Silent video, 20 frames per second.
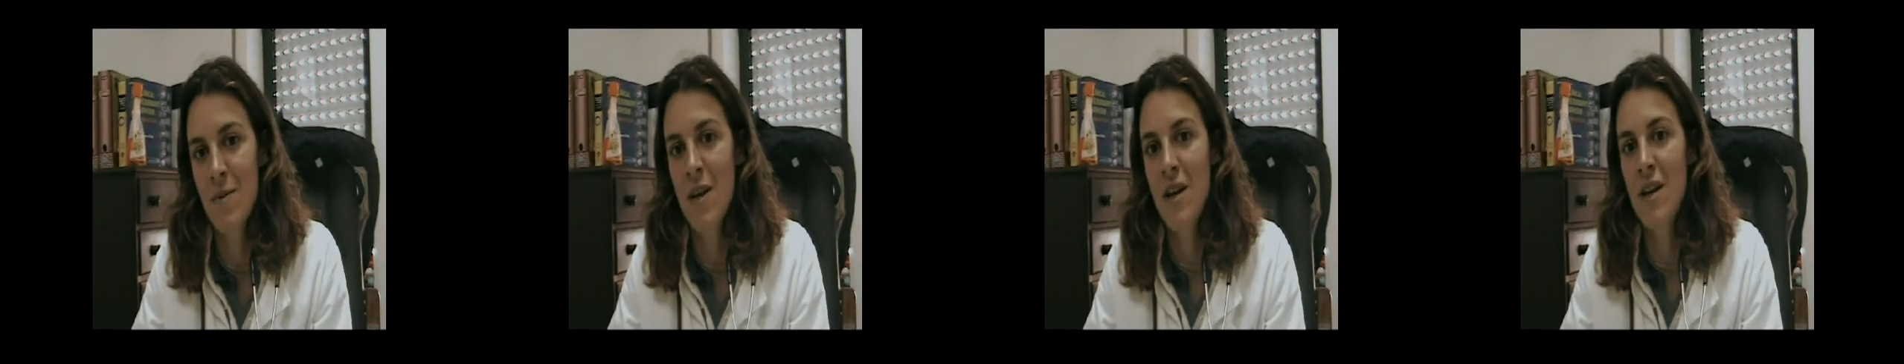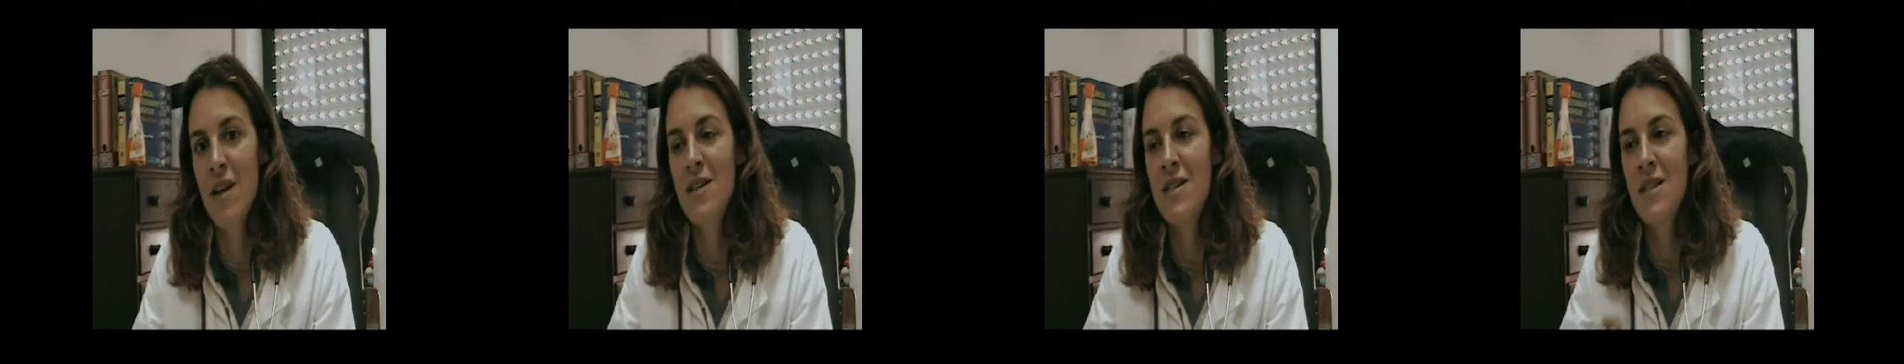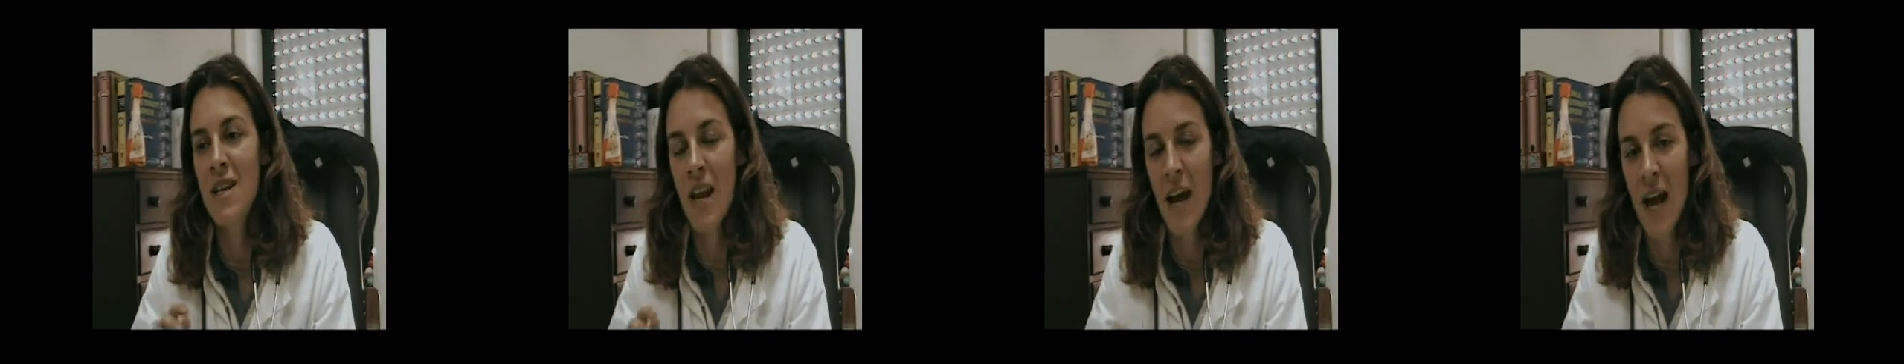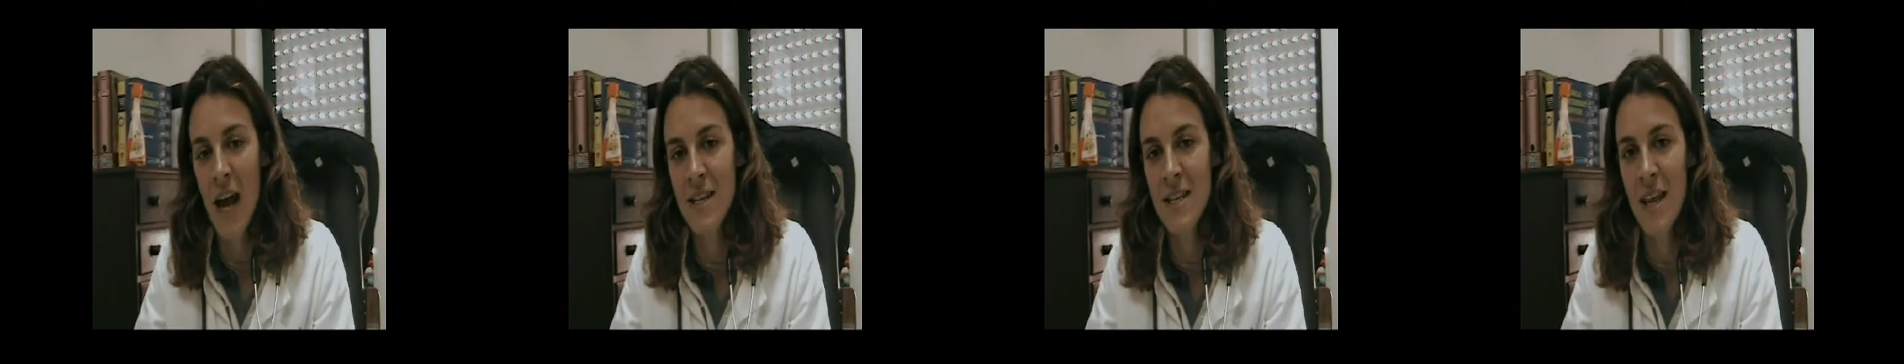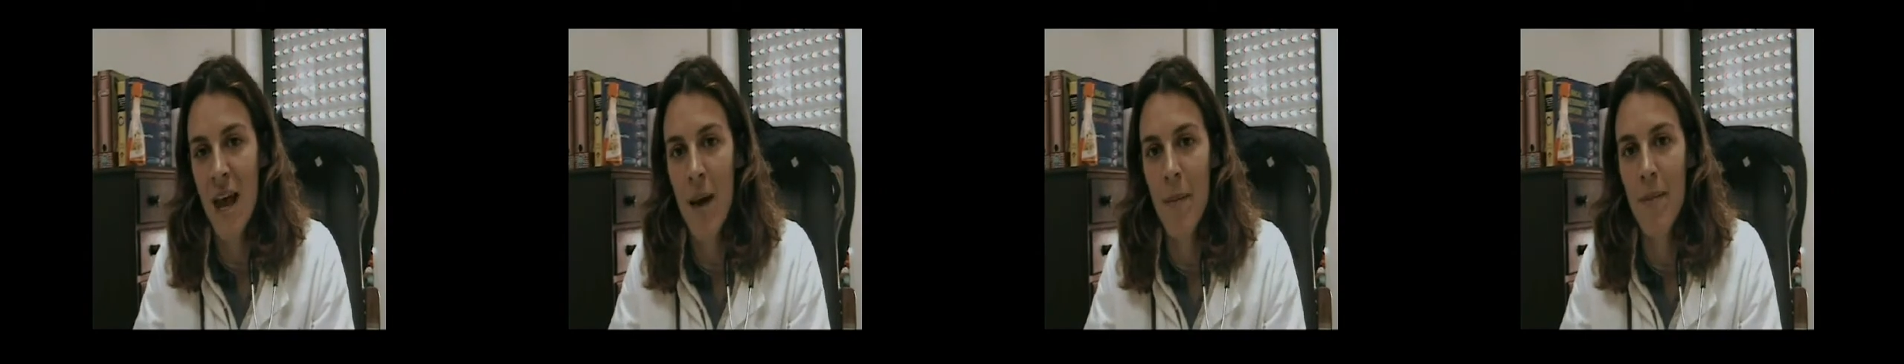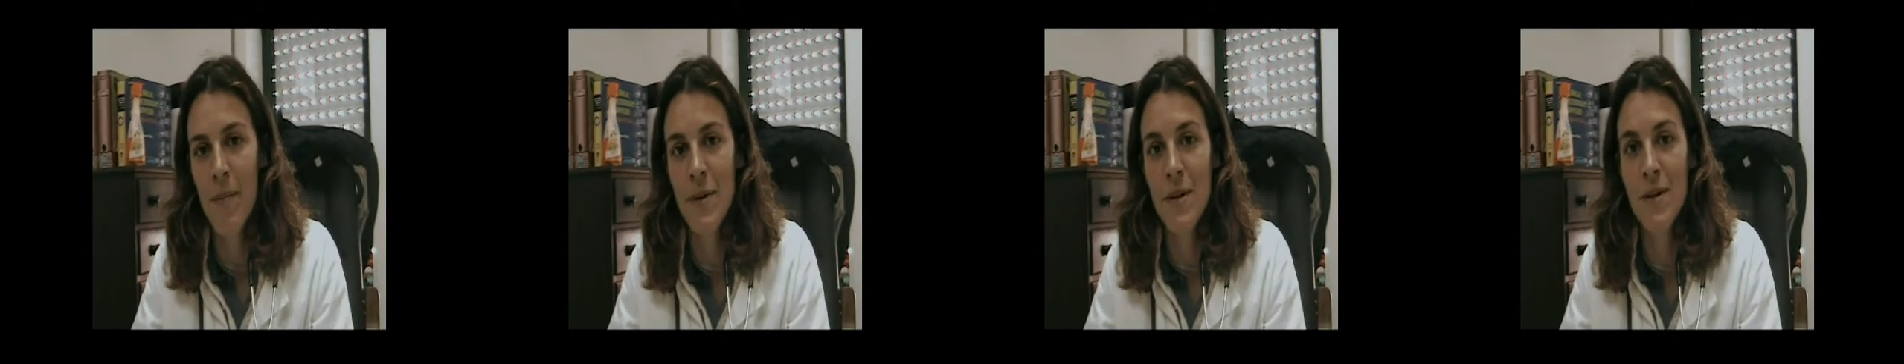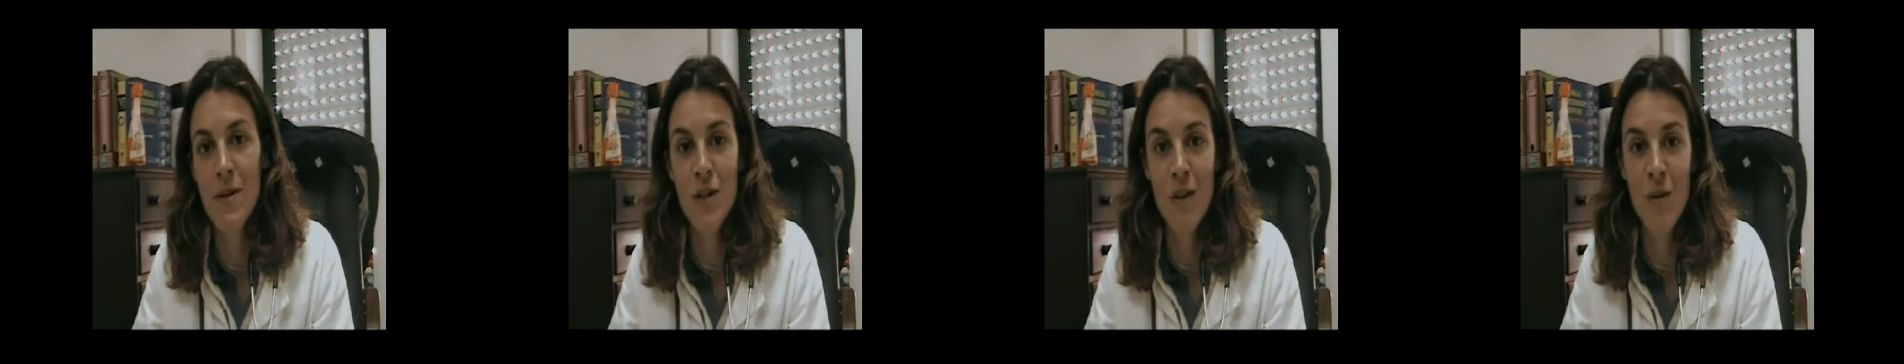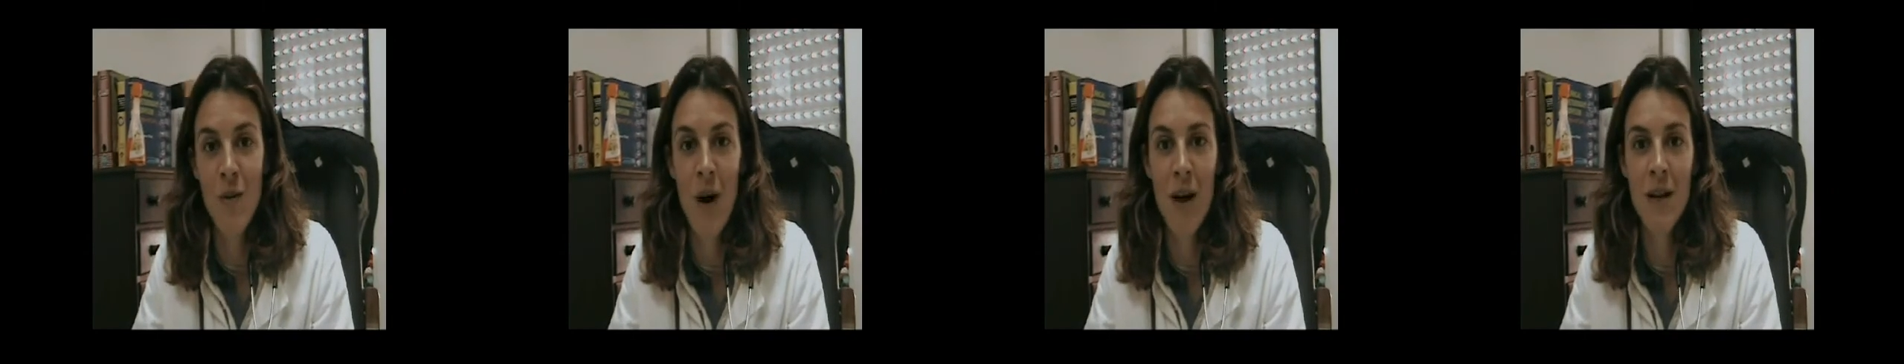Because it has happened
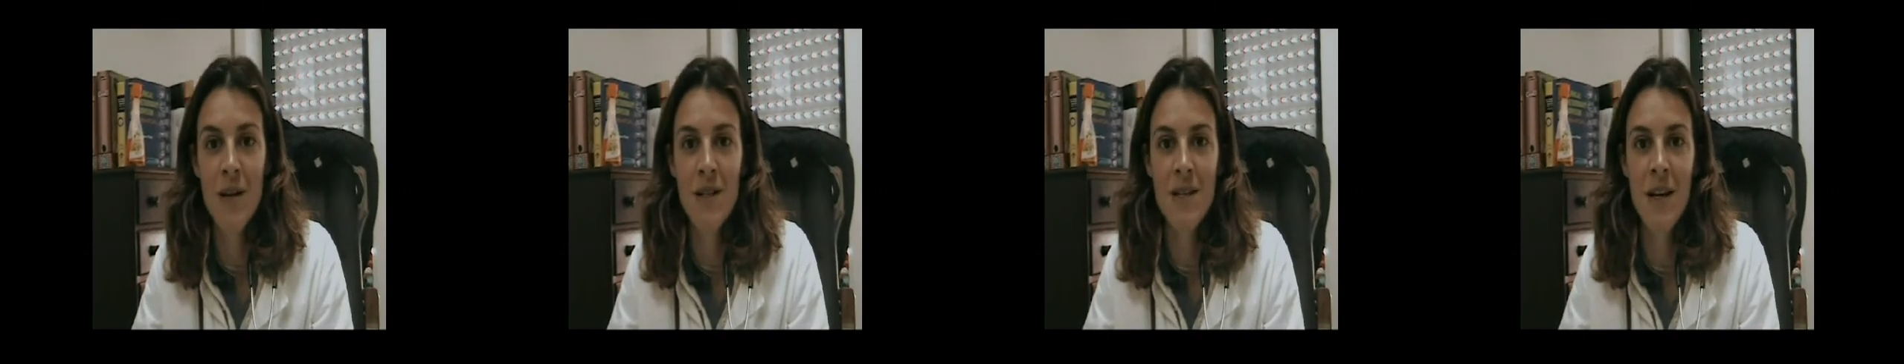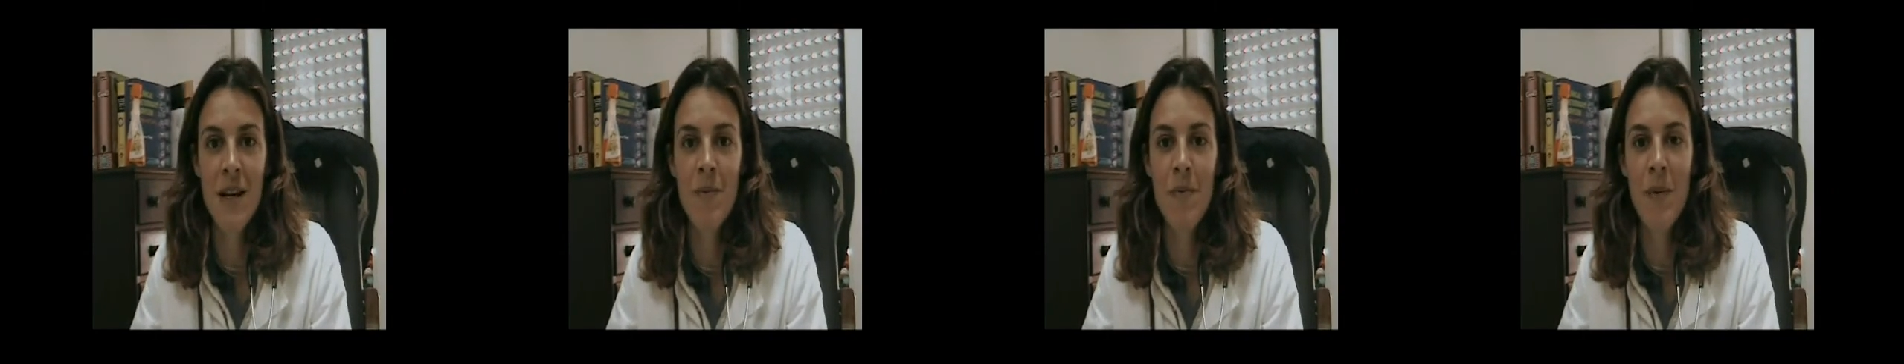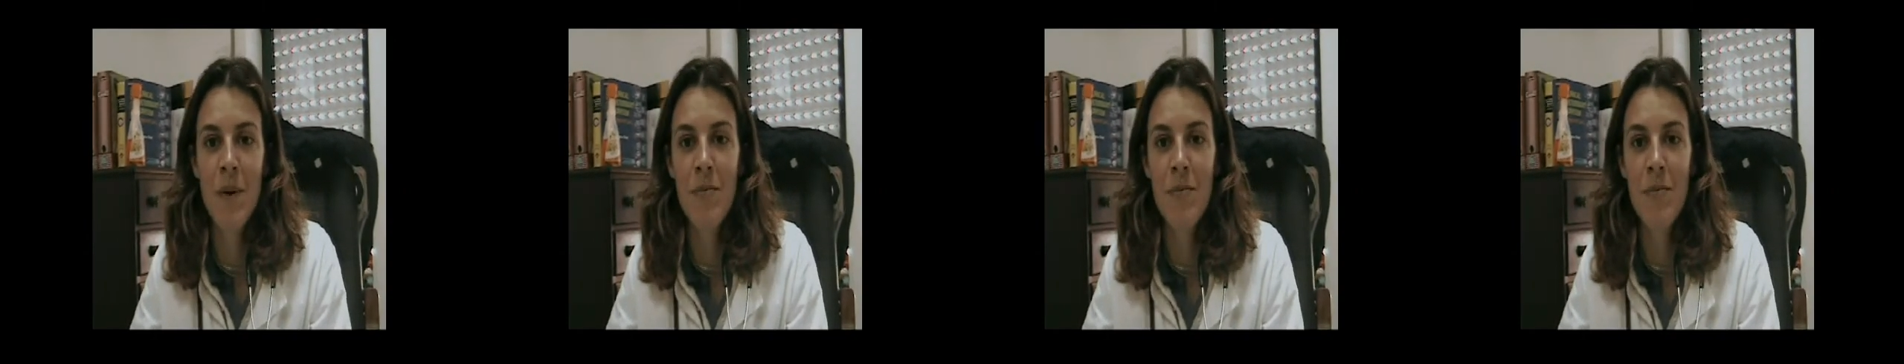to us that